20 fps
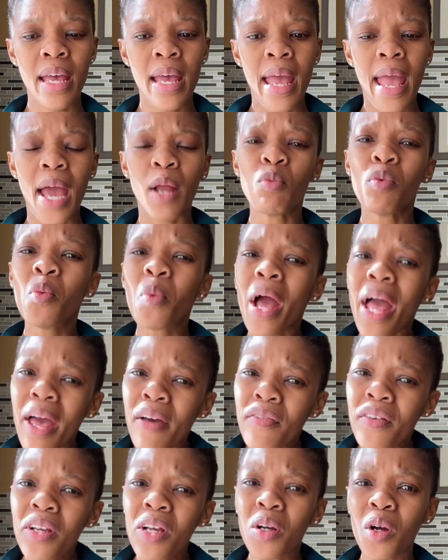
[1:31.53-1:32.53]
And we were
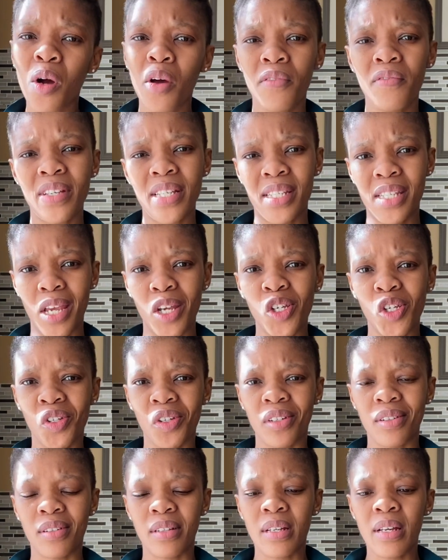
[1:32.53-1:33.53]
having a
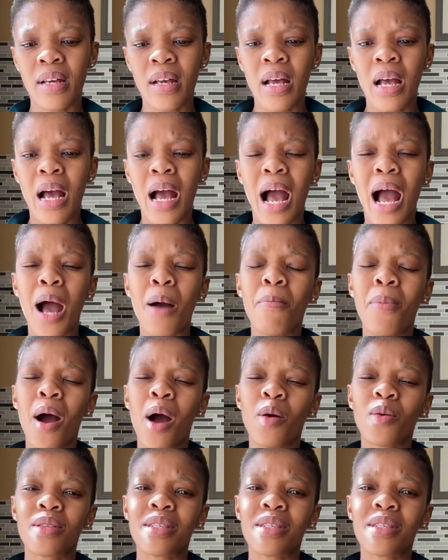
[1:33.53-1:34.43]
conversation about